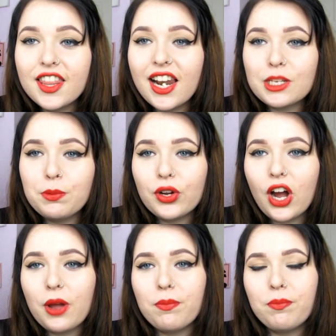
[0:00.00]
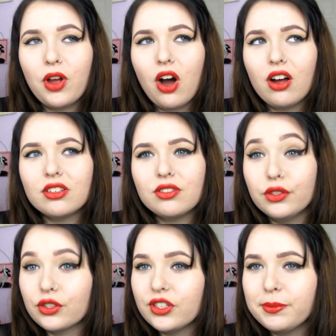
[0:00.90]
The last book I got
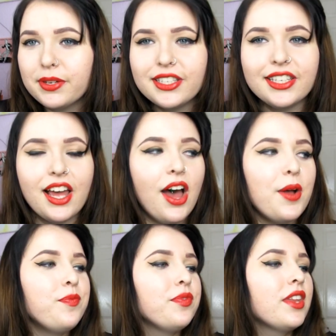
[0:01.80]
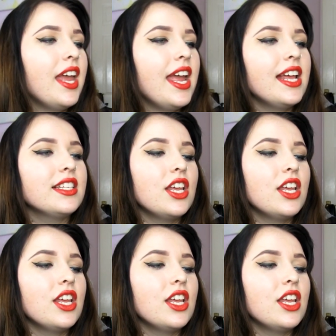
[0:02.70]
for Christmas is